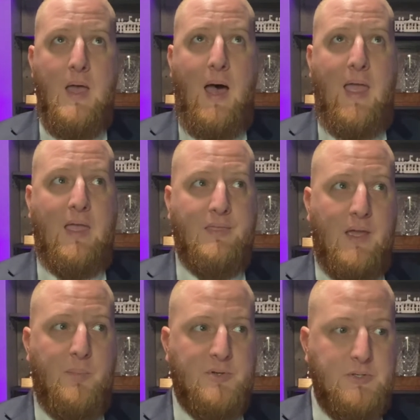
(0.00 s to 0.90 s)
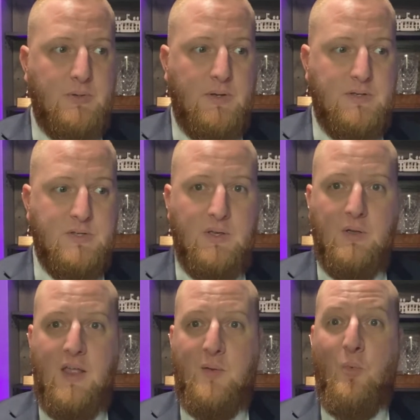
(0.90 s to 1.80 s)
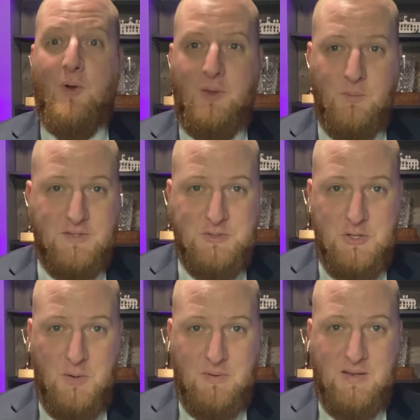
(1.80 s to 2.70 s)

I had the opportunity to end up working with this gentleman.